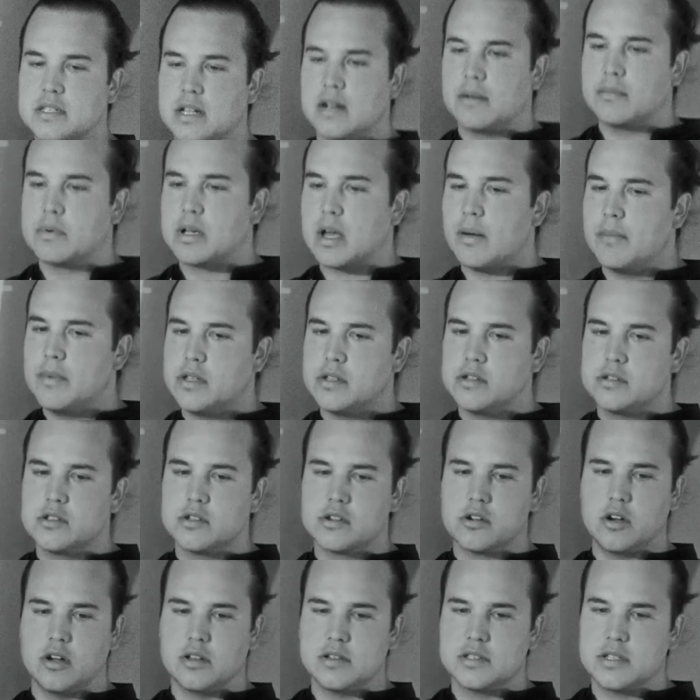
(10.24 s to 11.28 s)
that I'm coming
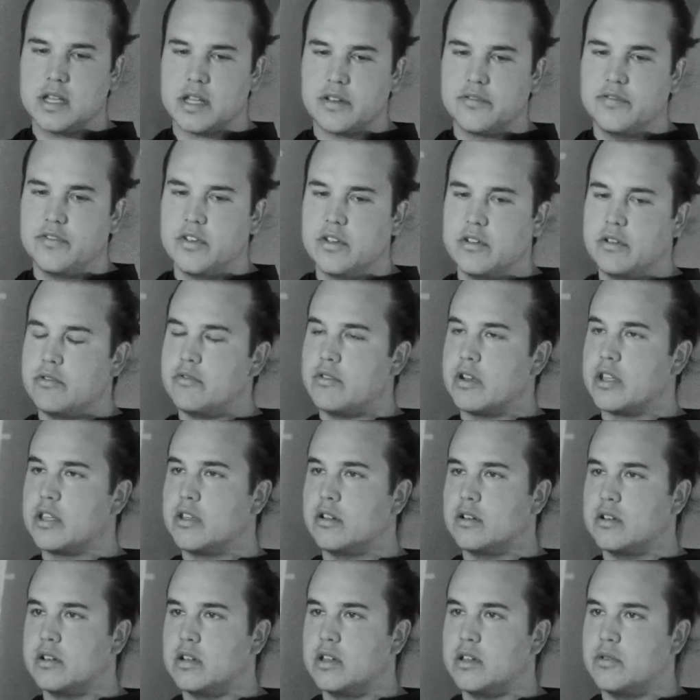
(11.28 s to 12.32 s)
into contact very
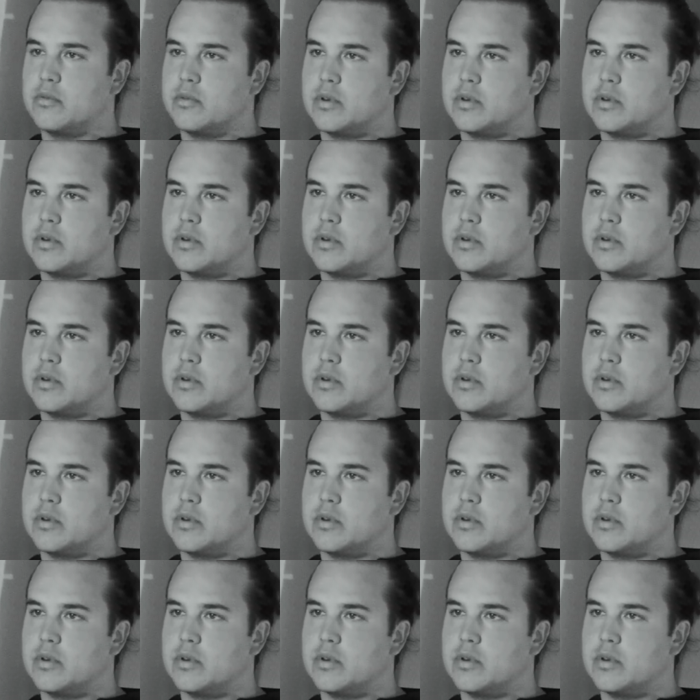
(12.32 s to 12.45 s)
regularly